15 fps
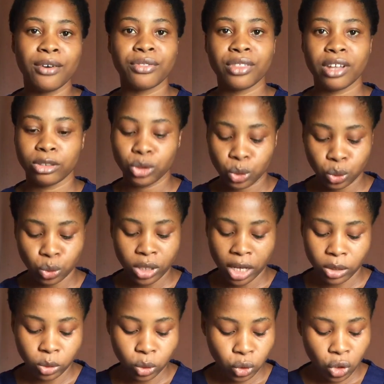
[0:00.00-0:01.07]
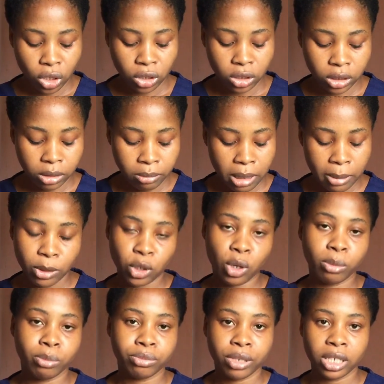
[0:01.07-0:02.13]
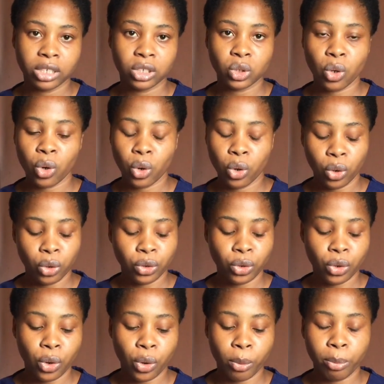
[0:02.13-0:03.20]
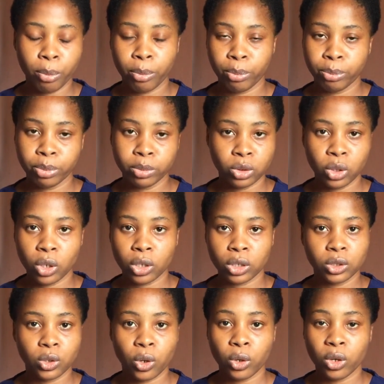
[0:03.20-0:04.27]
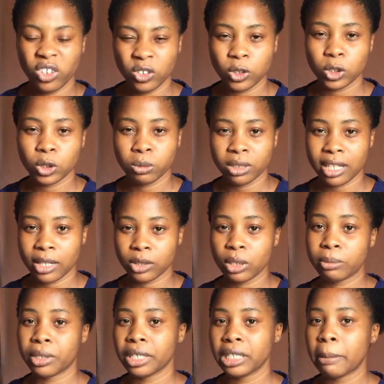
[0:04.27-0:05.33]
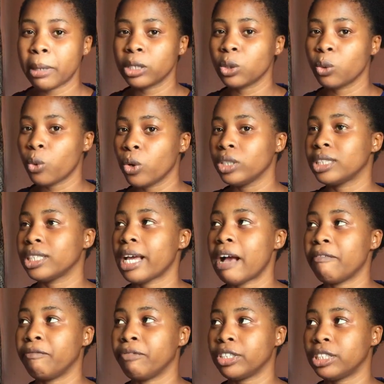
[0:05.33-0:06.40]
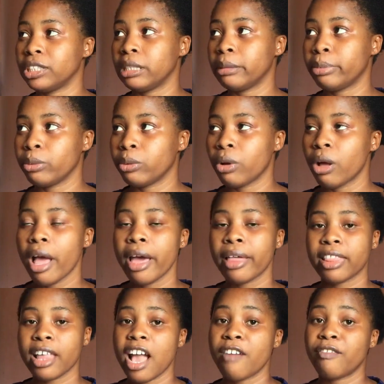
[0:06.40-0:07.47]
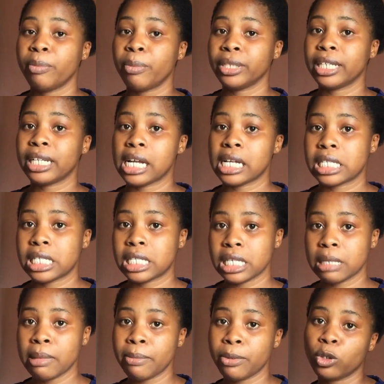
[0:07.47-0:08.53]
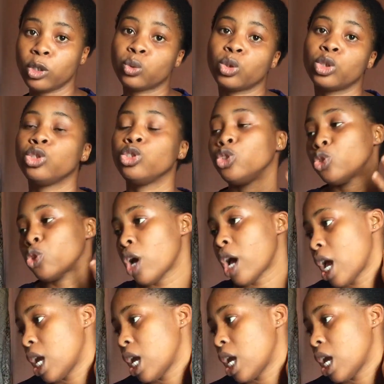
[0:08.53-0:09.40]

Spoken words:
tattoo that you draw on maybe your breast or your buttocks or all those small tattoos. I'm talking about the ones that are visible, that everybody can see. Maybe those ones you draw